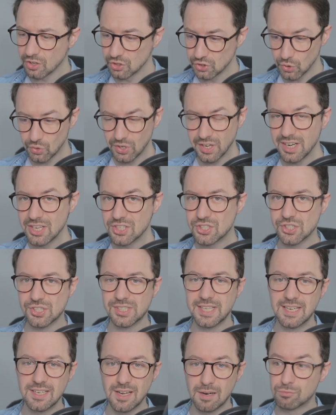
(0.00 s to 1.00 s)
you're going to
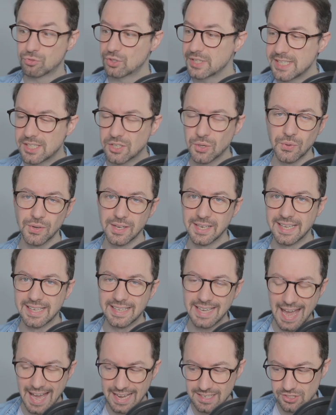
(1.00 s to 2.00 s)
just end up
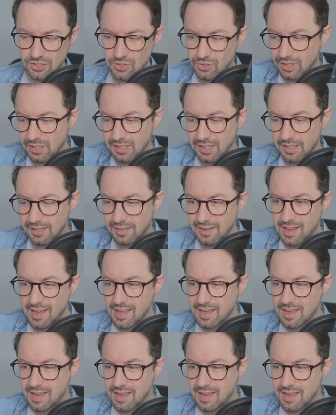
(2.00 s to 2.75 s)
recoiling and you're going to